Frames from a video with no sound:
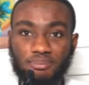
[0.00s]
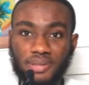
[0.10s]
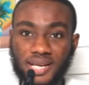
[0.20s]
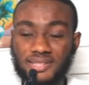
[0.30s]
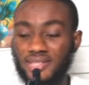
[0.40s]

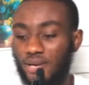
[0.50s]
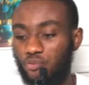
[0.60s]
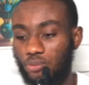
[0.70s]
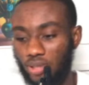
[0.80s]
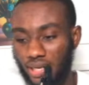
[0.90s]
Black Star
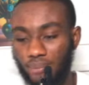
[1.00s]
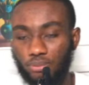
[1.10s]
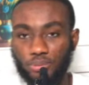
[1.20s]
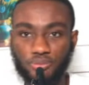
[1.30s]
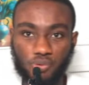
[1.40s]
from
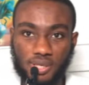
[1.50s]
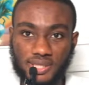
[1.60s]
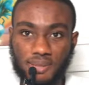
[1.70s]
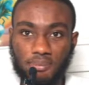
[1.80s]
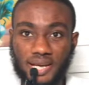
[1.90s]
camp before
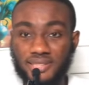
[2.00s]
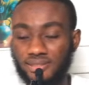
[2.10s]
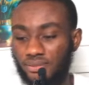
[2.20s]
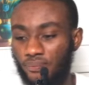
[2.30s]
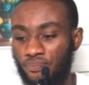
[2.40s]
se match
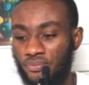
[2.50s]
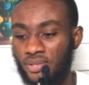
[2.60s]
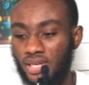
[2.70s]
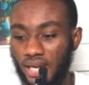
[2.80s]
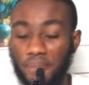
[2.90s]
no
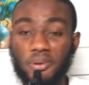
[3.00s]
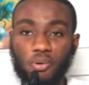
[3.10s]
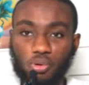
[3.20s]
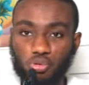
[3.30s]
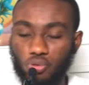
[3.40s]
ebe
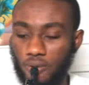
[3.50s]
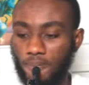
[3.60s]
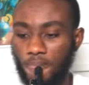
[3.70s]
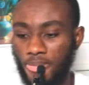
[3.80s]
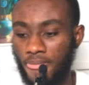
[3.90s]
koso
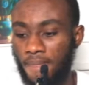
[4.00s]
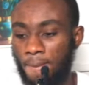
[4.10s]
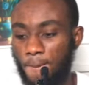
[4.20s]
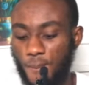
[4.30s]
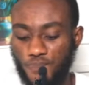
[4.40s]

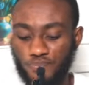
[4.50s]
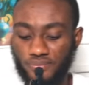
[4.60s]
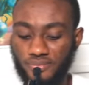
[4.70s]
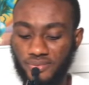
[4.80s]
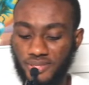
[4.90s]

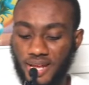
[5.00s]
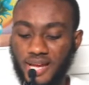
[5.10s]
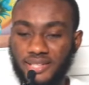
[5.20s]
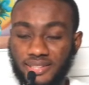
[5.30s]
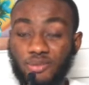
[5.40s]

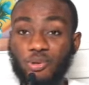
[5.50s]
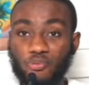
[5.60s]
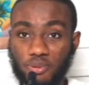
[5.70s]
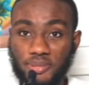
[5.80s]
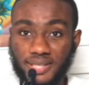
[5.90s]
na ningo
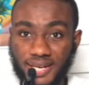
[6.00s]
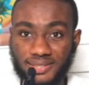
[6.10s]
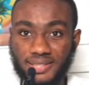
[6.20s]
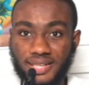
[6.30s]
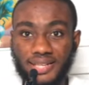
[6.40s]
fobi
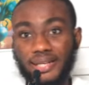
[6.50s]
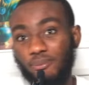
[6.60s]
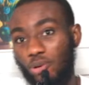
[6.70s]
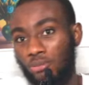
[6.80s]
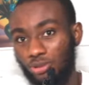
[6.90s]
kase enka
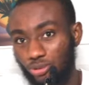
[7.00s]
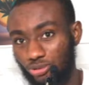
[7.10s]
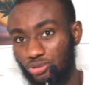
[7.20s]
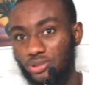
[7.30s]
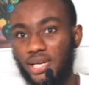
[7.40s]

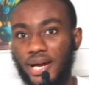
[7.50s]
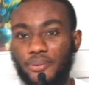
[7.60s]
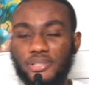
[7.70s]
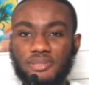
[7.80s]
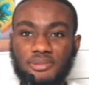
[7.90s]
omulusu ya
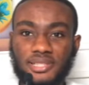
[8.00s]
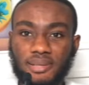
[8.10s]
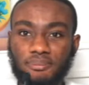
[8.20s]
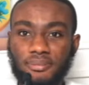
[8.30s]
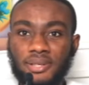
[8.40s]
which means
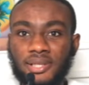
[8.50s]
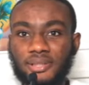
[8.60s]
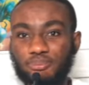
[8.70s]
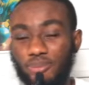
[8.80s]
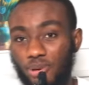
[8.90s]

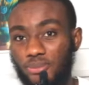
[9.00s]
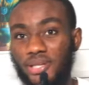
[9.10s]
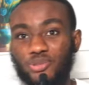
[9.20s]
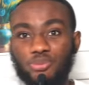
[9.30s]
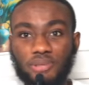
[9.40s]

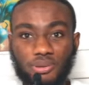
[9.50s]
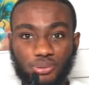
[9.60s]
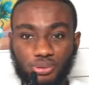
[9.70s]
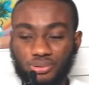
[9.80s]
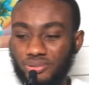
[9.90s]
Bawumia su
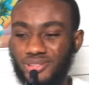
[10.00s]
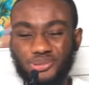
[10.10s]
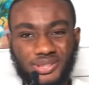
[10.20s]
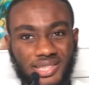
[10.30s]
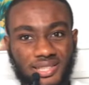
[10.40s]
belusu.
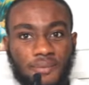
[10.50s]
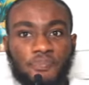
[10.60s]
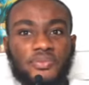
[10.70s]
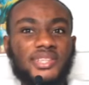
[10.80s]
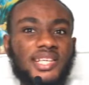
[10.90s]
You
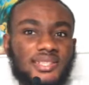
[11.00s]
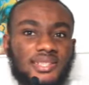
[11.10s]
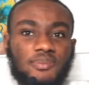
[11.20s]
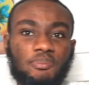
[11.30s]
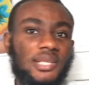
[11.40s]
see, this
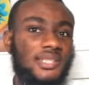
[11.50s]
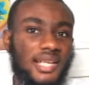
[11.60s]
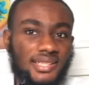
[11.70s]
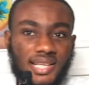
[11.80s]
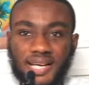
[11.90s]
is
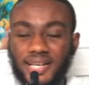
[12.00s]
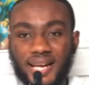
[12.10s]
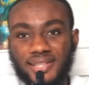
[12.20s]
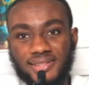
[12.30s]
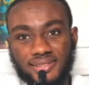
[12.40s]
baseless
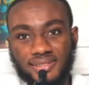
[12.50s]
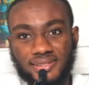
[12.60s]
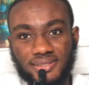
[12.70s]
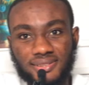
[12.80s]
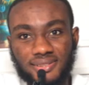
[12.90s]
analysis.